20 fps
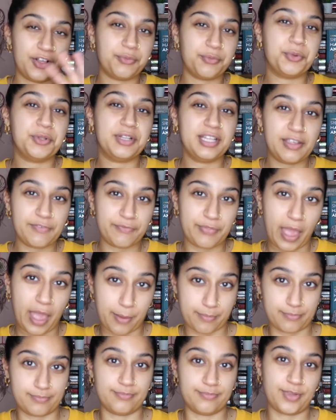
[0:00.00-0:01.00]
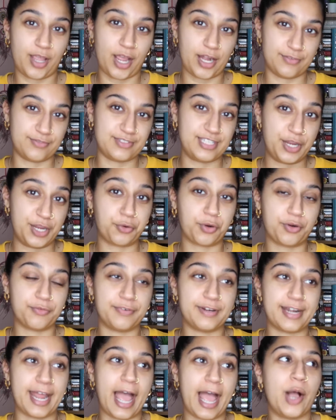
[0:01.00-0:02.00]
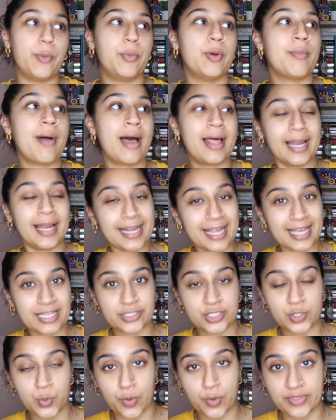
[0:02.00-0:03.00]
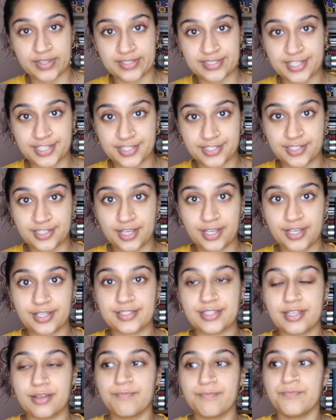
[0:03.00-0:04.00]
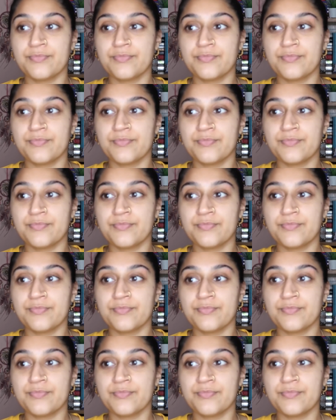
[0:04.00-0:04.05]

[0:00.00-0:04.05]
we'll leave them kind of secret for now, but Malik has two other sisters,